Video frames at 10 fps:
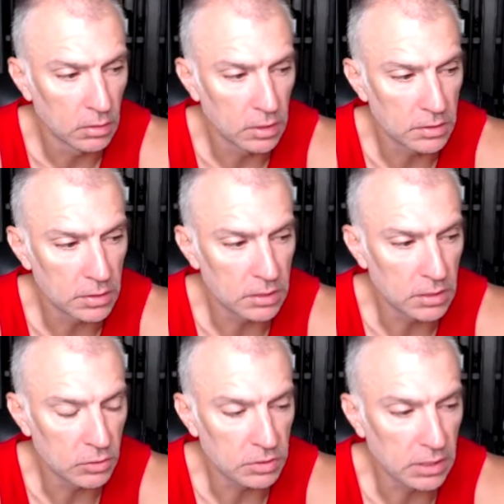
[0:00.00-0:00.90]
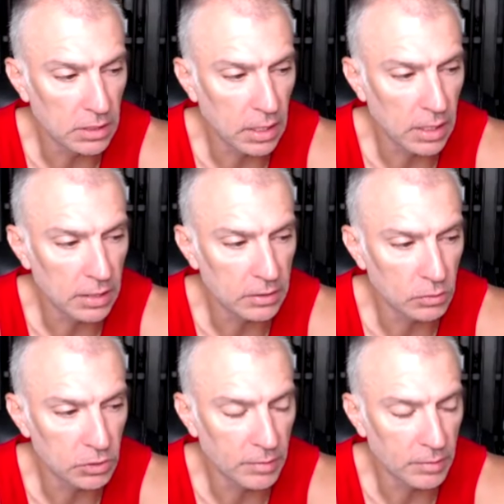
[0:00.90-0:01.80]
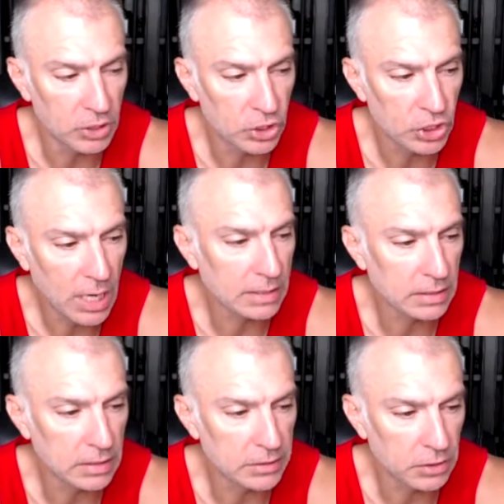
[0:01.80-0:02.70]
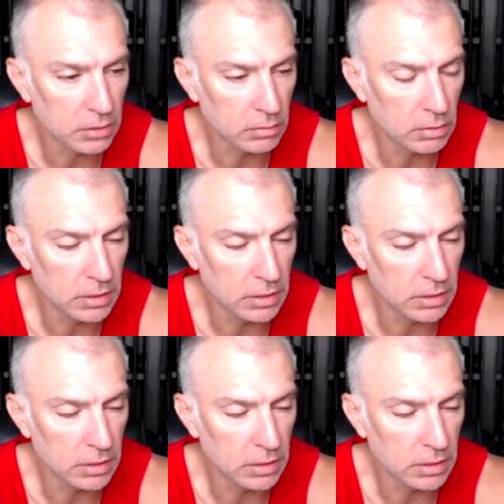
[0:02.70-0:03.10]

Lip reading: it's interesting. I told you I've been shocked this year